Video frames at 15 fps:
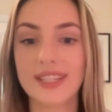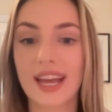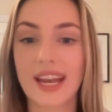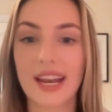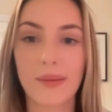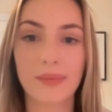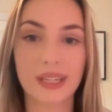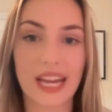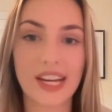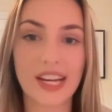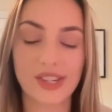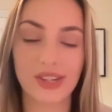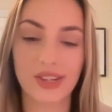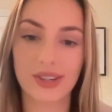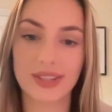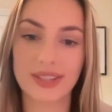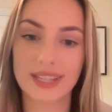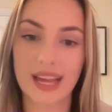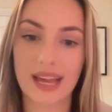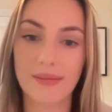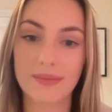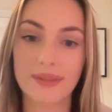and application
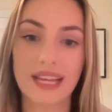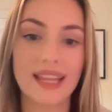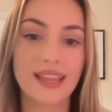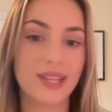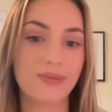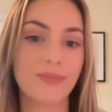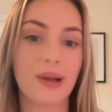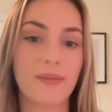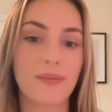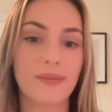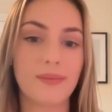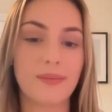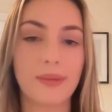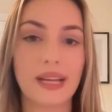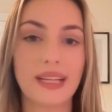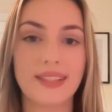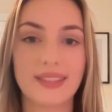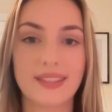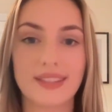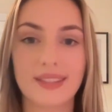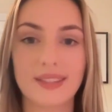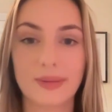concepts in this
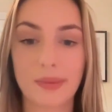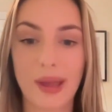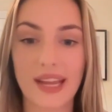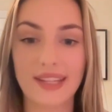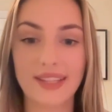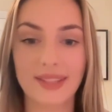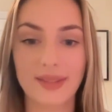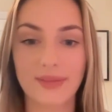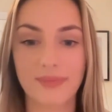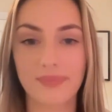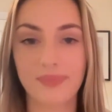plant-based space.